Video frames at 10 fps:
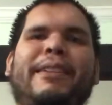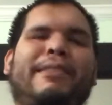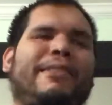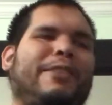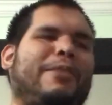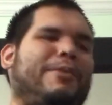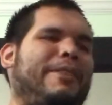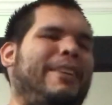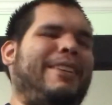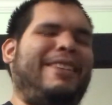So,
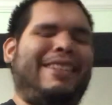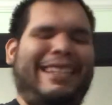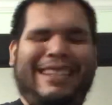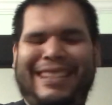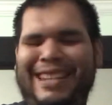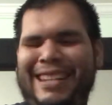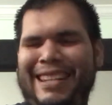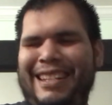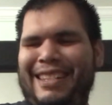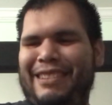
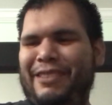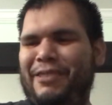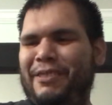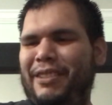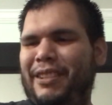so